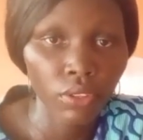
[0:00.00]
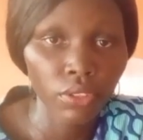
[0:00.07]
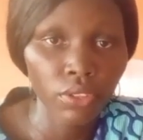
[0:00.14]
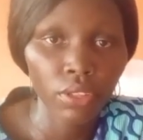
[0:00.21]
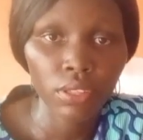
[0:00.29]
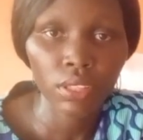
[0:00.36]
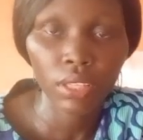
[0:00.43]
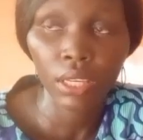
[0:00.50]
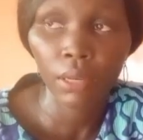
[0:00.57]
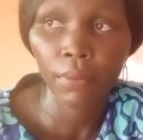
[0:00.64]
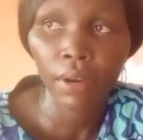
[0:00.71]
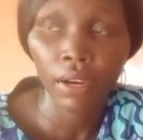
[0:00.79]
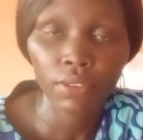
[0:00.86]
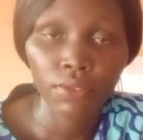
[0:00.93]
or you just
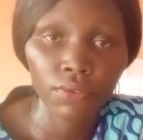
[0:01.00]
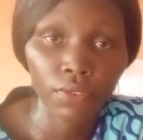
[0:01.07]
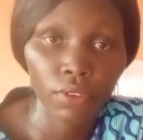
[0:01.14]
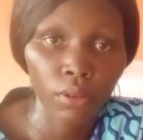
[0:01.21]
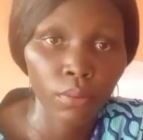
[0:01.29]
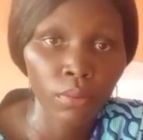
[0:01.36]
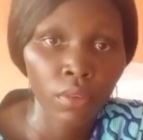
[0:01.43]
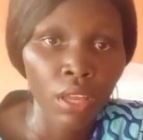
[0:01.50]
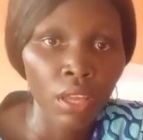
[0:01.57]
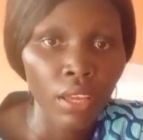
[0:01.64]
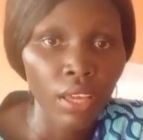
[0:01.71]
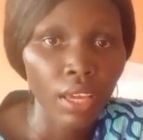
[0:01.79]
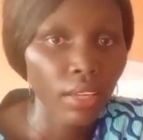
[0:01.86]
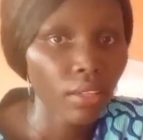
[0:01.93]
came out from
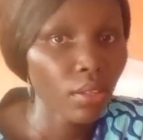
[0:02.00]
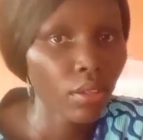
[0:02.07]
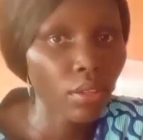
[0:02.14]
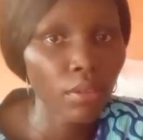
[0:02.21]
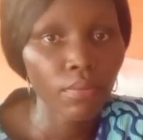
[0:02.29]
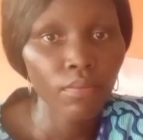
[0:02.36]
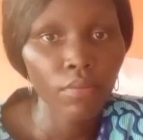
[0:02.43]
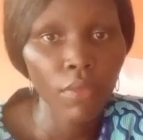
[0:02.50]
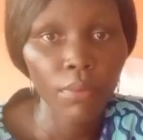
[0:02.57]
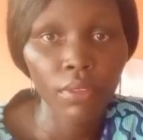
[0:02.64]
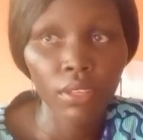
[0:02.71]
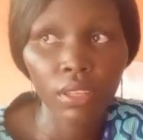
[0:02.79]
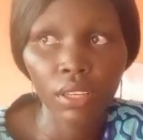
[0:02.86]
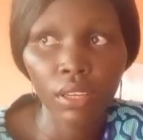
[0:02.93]
any,
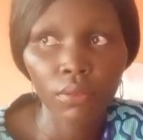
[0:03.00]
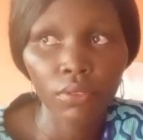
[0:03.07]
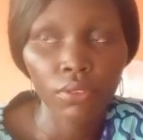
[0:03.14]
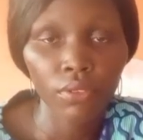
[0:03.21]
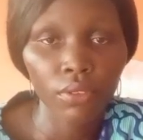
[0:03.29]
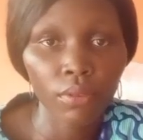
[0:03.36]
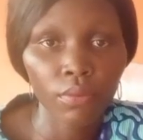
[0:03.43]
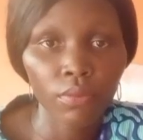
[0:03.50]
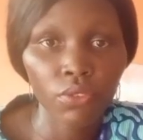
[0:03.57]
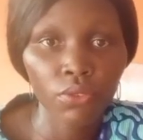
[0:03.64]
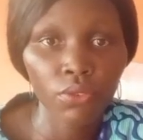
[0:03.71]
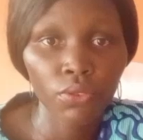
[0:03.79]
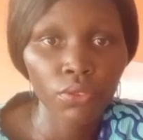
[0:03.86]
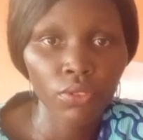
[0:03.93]
maybe
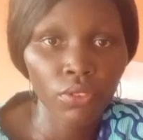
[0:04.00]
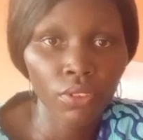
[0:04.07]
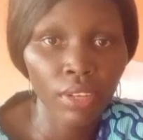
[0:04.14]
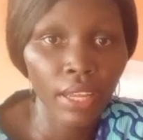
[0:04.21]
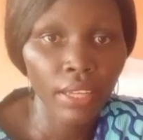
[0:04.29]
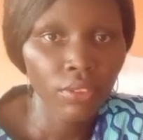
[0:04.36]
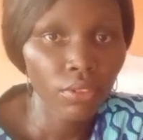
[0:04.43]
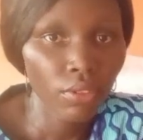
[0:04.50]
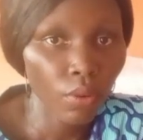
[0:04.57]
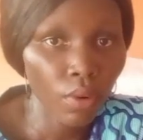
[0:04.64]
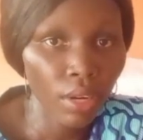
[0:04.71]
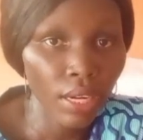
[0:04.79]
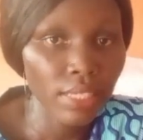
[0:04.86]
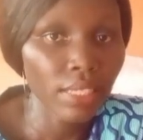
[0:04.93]
you learned your
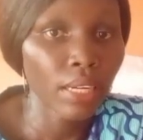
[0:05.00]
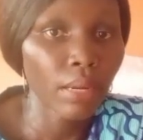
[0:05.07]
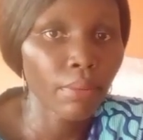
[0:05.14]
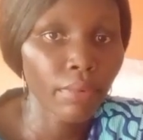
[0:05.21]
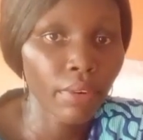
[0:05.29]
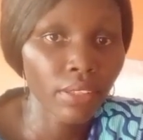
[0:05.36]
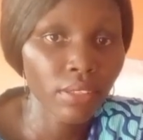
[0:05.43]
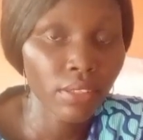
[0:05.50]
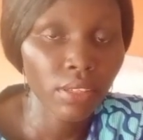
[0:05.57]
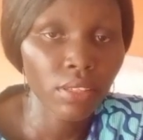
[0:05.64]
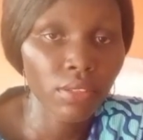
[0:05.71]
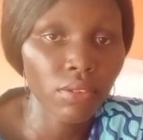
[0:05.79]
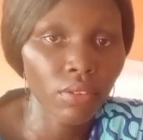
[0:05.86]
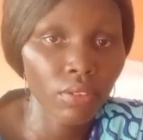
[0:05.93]
work as an
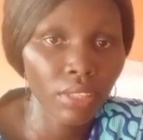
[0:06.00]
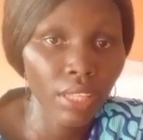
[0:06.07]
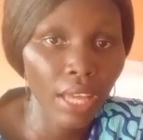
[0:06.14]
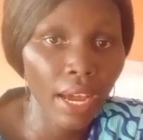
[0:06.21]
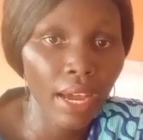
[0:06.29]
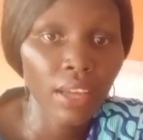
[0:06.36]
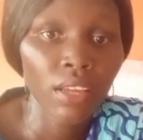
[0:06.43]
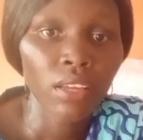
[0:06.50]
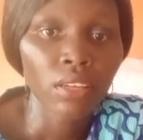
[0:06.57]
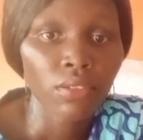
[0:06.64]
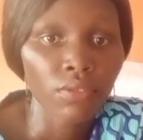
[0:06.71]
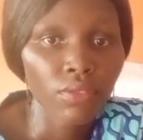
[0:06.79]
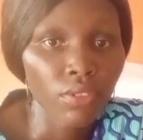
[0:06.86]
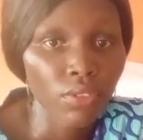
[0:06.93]
apprentice under
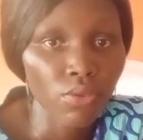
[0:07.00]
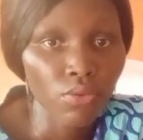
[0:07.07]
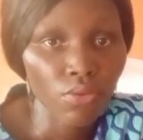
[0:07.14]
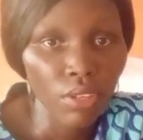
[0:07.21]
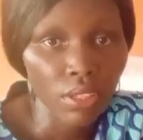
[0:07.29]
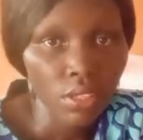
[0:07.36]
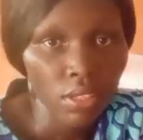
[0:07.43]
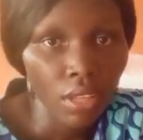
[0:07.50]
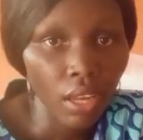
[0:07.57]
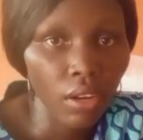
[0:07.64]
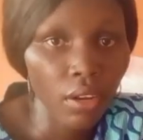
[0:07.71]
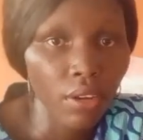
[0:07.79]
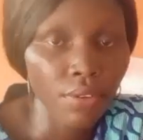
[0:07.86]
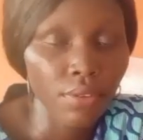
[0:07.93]
the street
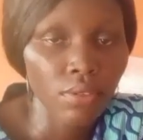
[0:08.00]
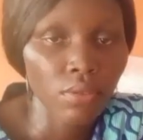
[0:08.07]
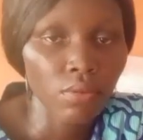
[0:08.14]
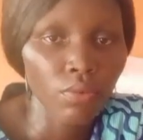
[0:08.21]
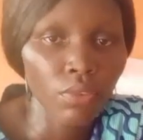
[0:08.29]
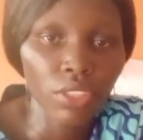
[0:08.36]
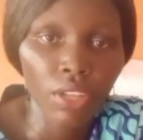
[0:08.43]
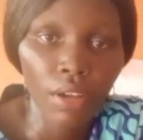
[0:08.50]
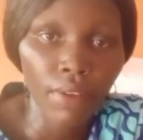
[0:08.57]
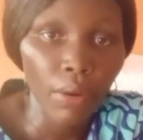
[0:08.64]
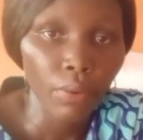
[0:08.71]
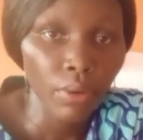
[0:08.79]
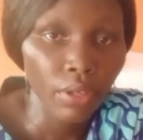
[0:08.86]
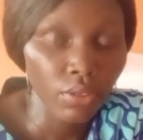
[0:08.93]
tailors,
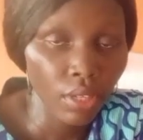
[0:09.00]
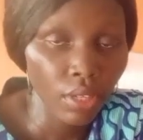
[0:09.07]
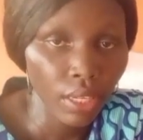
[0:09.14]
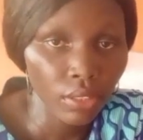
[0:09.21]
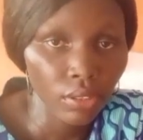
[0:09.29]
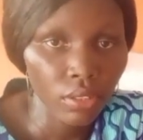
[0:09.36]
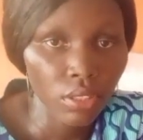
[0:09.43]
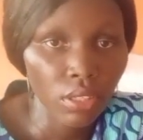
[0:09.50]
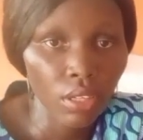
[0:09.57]
whichever way you learned your